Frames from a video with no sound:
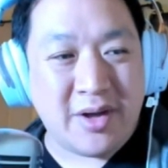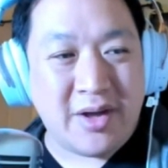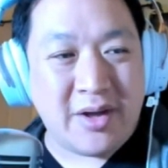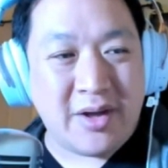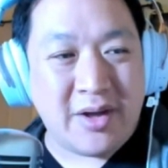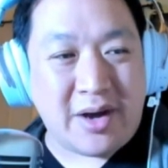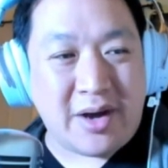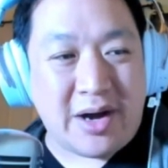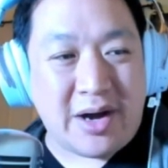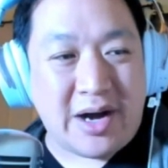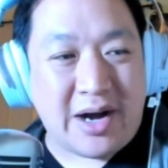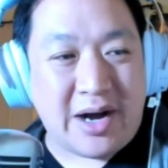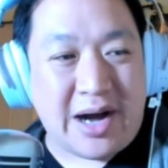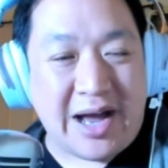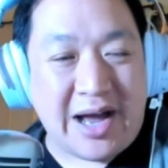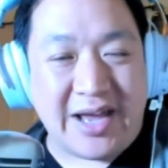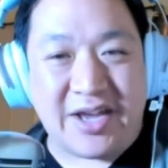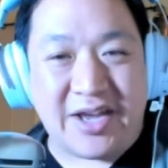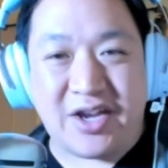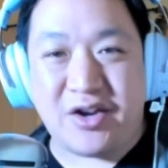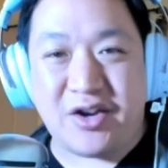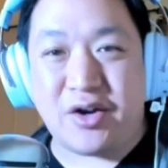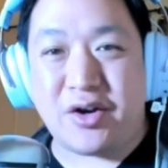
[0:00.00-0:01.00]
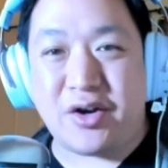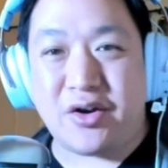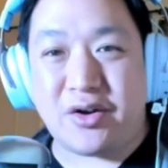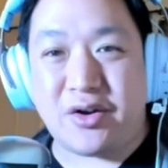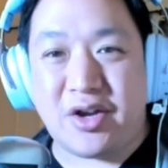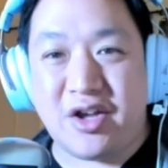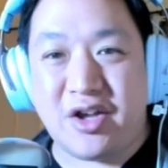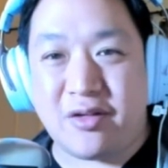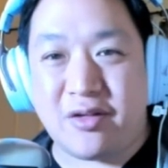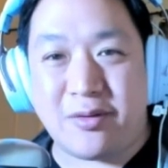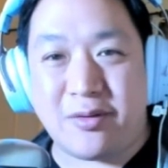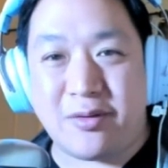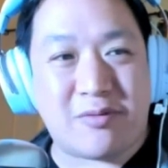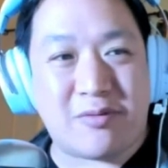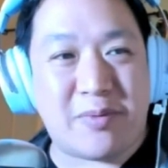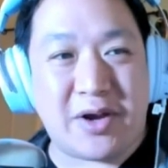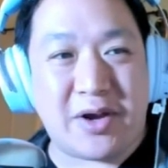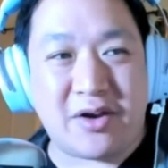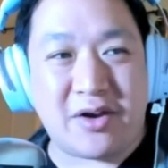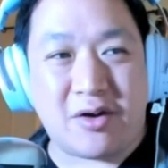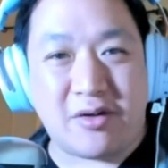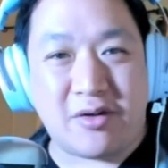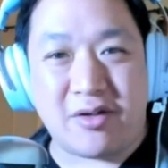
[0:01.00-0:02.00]
I hear he's been
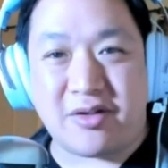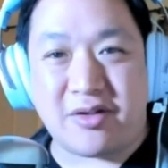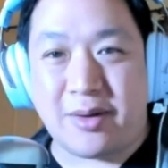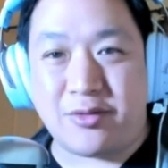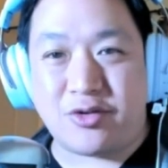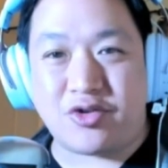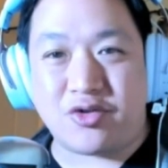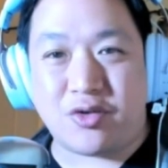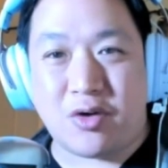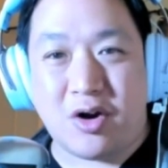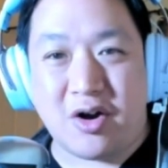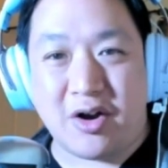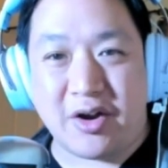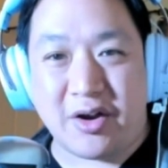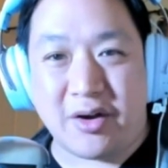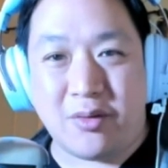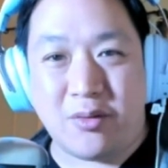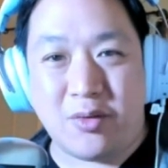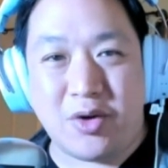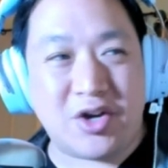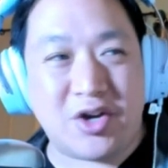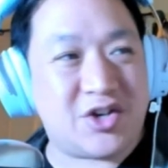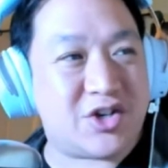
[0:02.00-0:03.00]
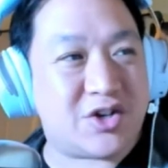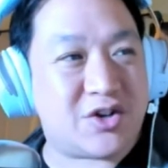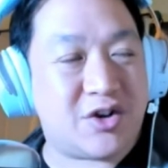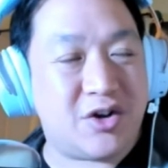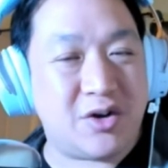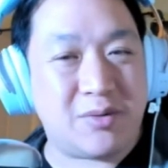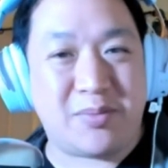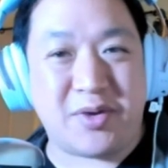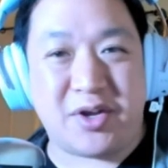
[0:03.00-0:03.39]
spending all this time drawing, which could be